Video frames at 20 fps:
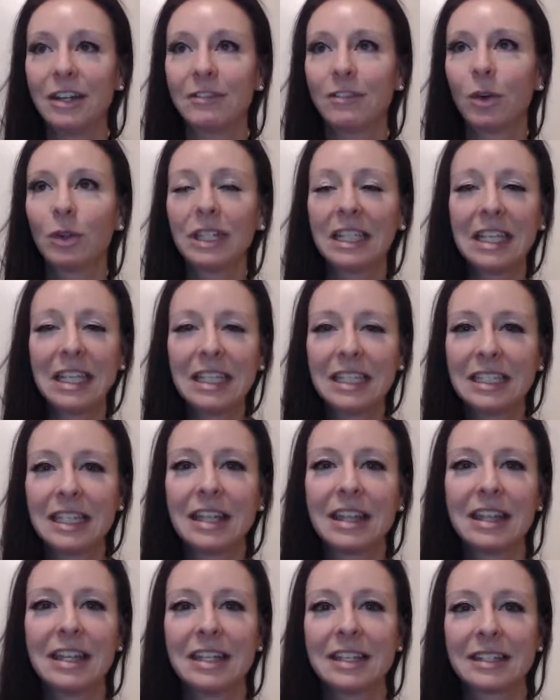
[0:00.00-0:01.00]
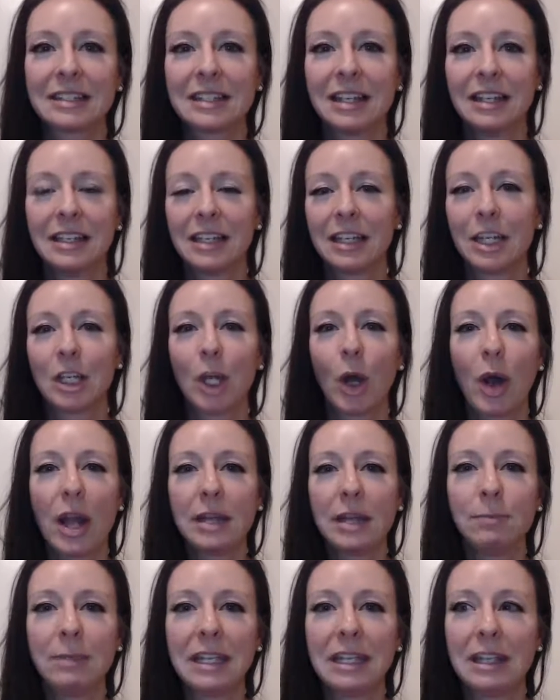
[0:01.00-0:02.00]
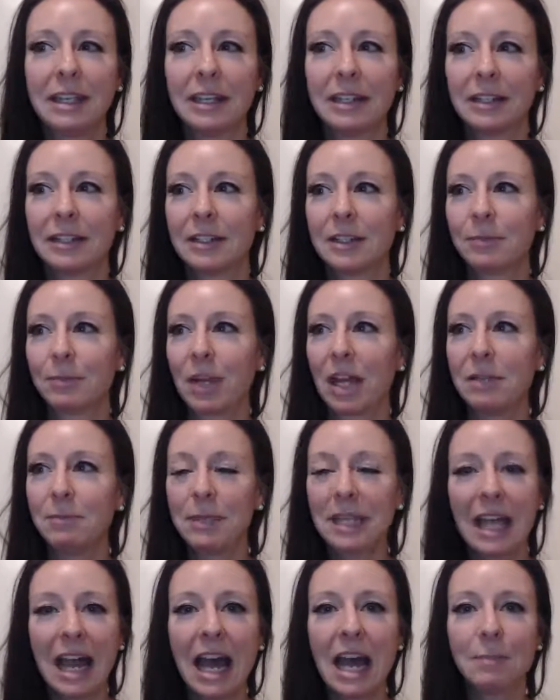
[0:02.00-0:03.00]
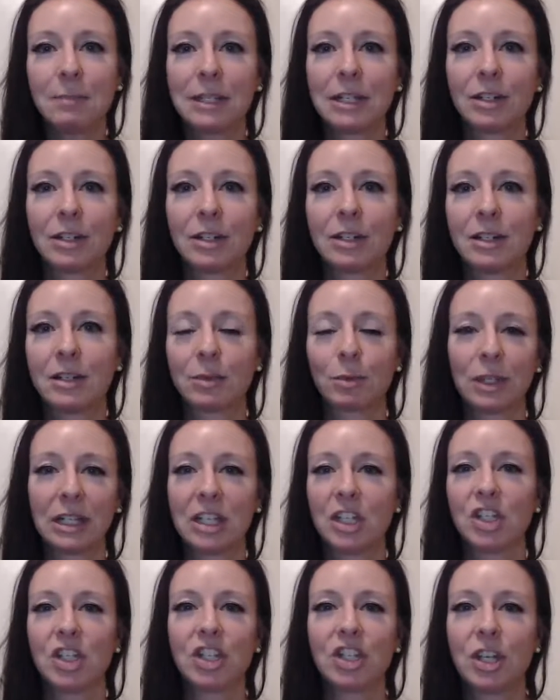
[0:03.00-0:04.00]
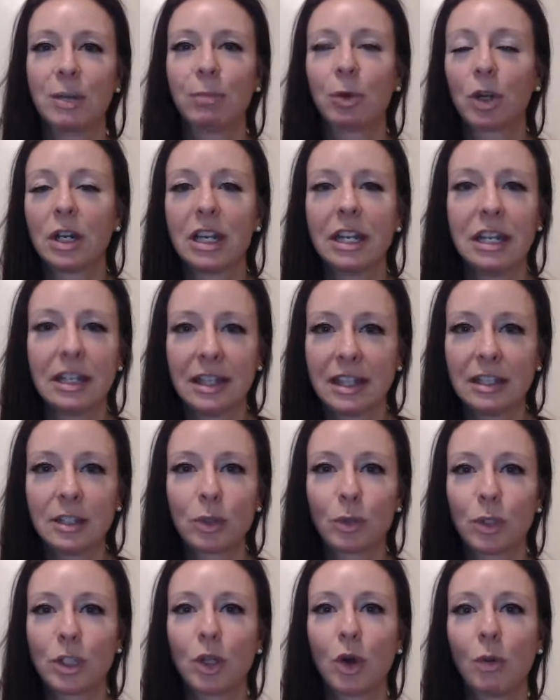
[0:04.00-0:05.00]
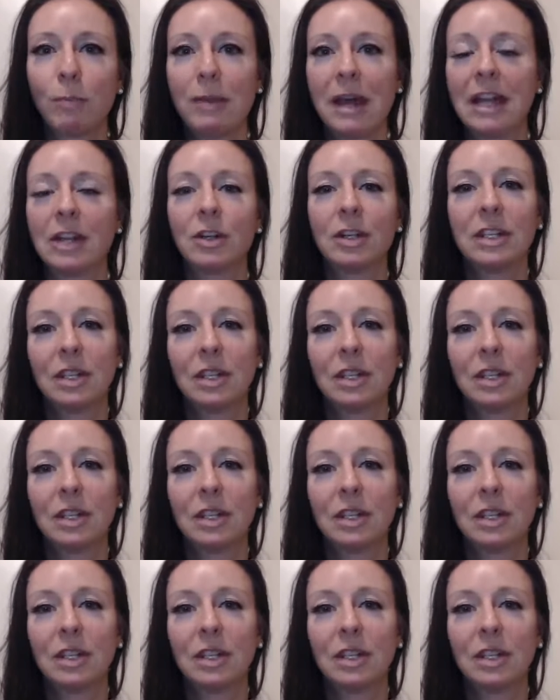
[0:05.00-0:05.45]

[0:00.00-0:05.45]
If only he did this, I'd be happier in the relationship, or things would go better.